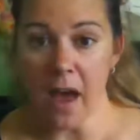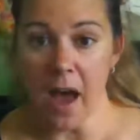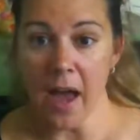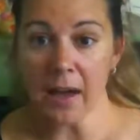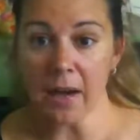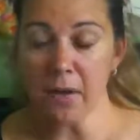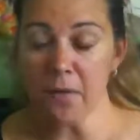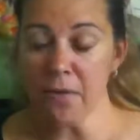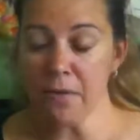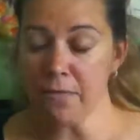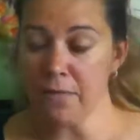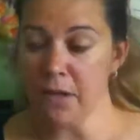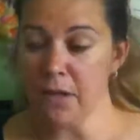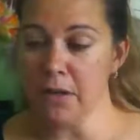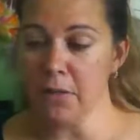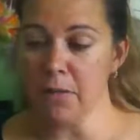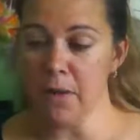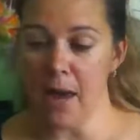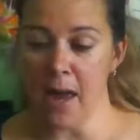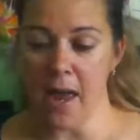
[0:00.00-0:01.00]
I go
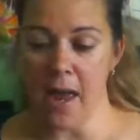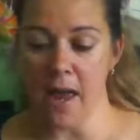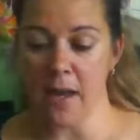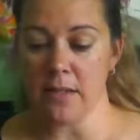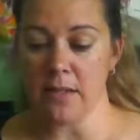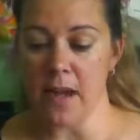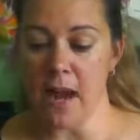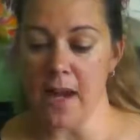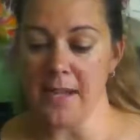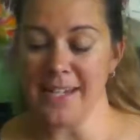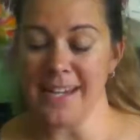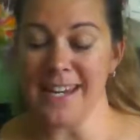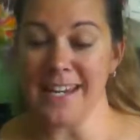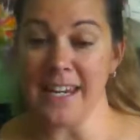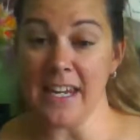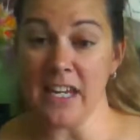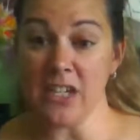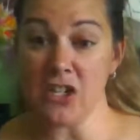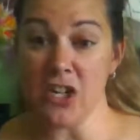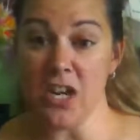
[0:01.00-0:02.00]
through and I take
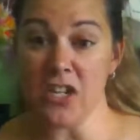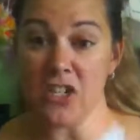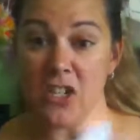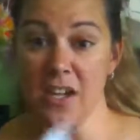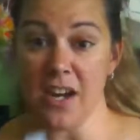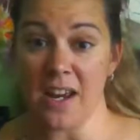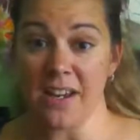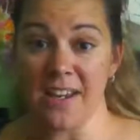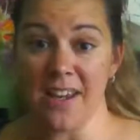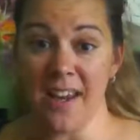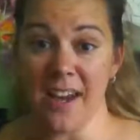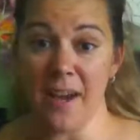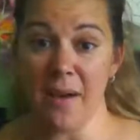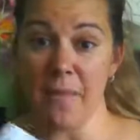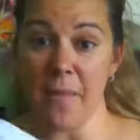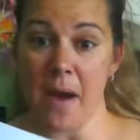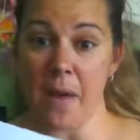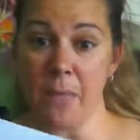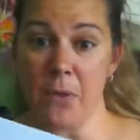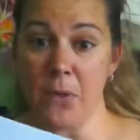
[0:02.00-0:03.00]
each agent, and
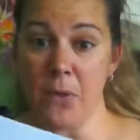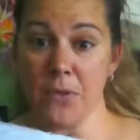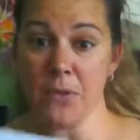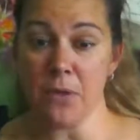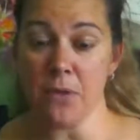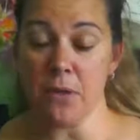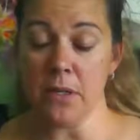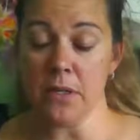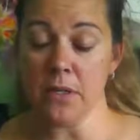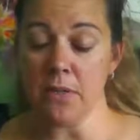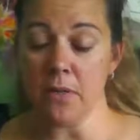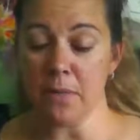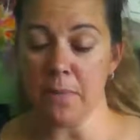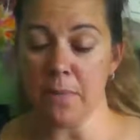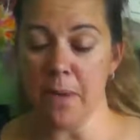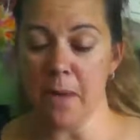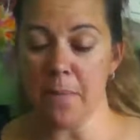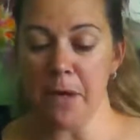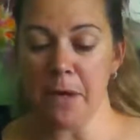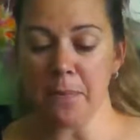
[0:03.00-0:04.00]
yeah, I'm old school, I do it on
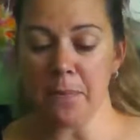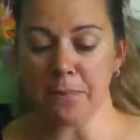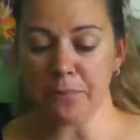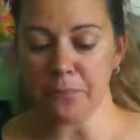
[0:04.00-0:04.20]
paper.